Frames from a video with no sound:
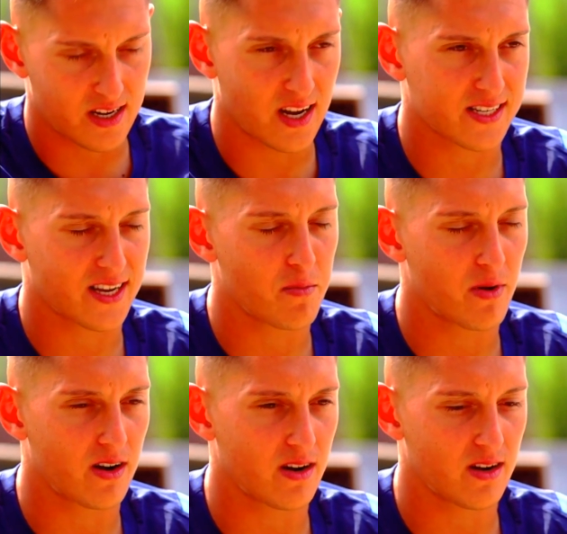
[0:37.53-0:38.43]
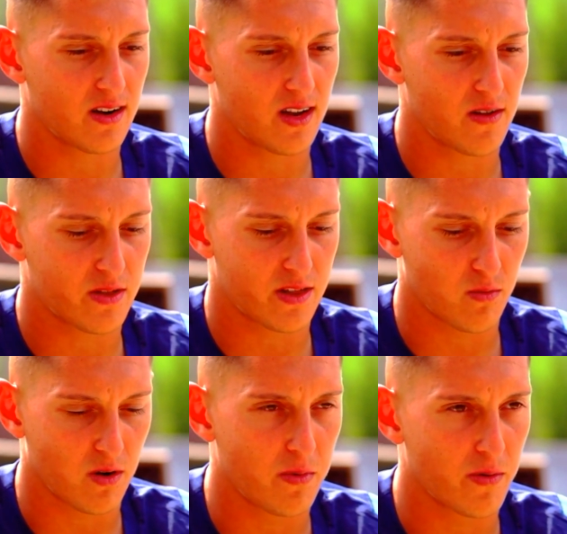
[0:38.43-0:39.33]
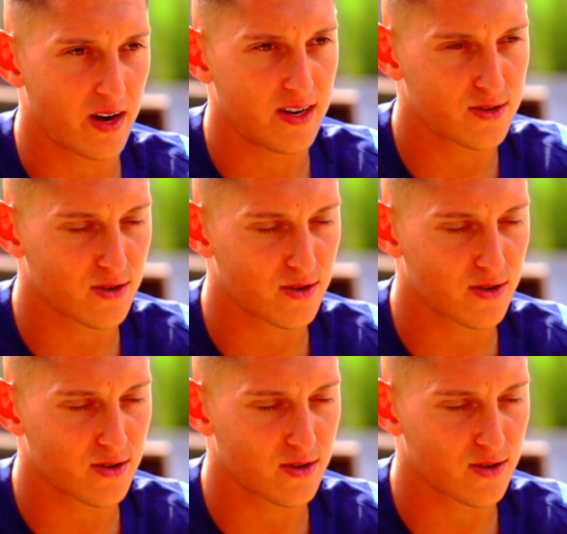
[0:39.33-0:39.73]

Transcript: next summer everything will be ready,